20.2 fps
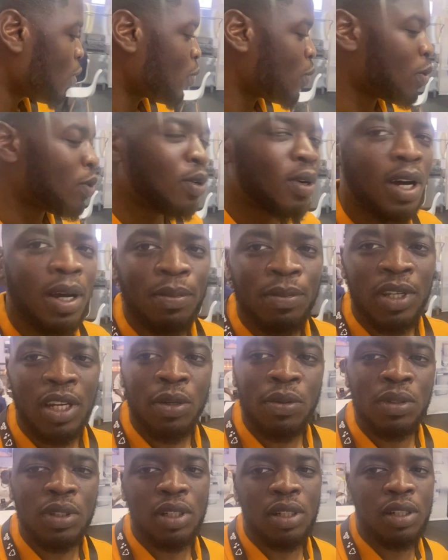So I'm
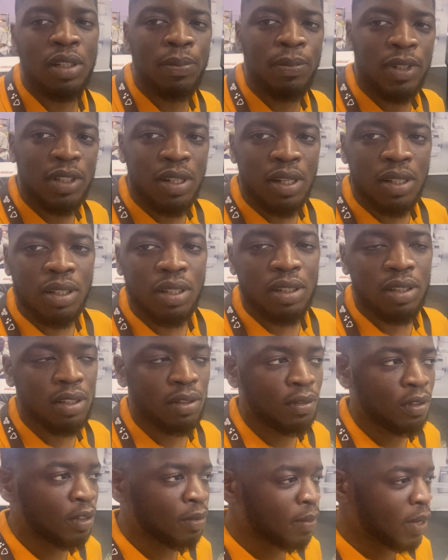here with a
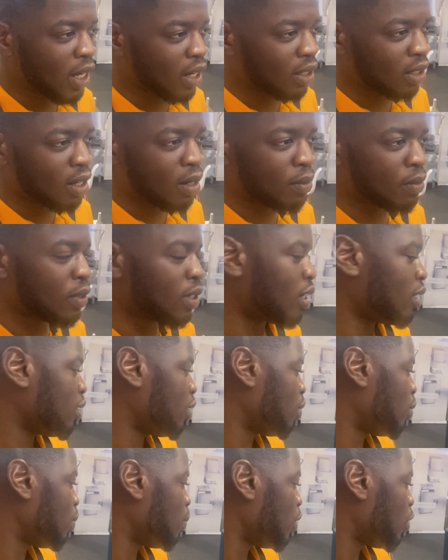representative of Macadam's,
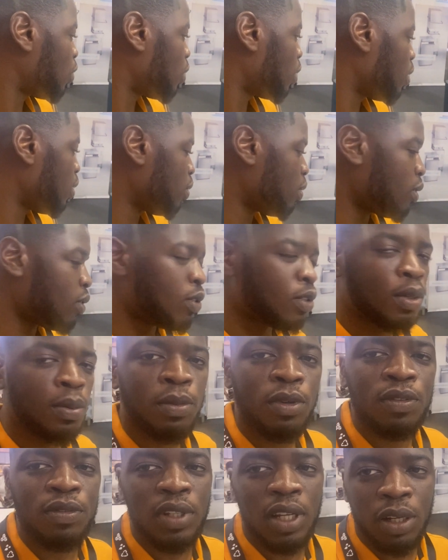and he'll be showing us some
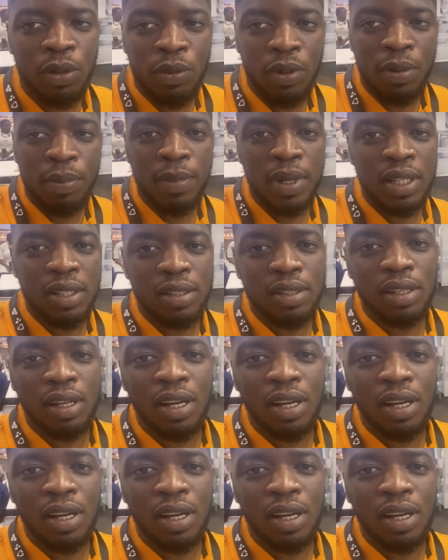of the equipments they